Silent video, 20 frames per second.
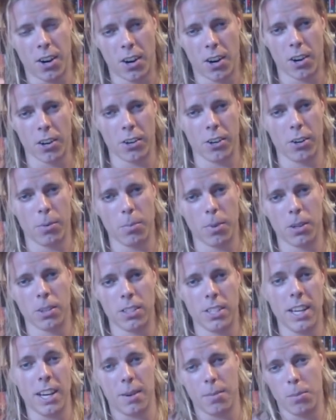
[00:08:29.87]
harder
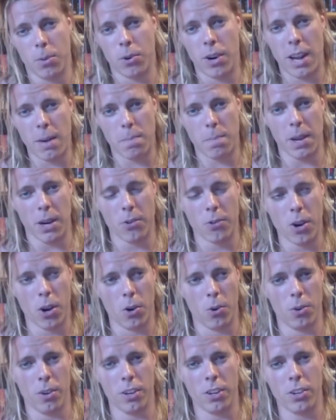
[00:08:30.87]
but more epic
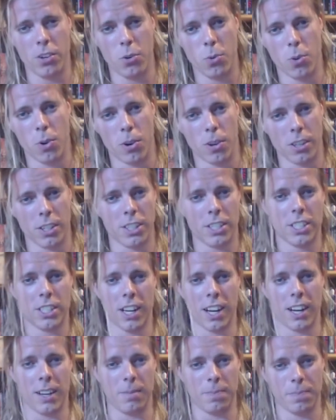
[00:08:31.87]
road
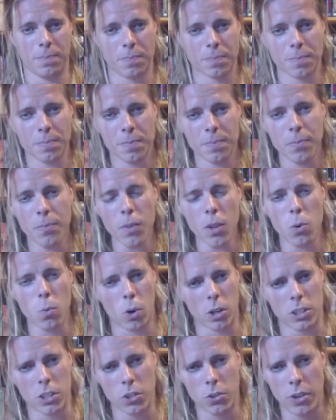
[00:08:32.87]
towards
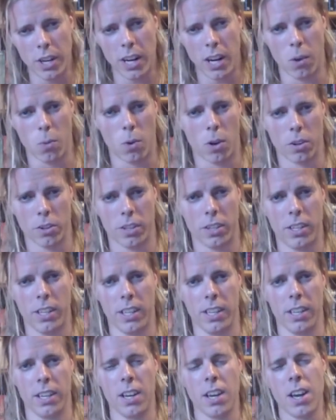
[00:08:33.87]
what you really want.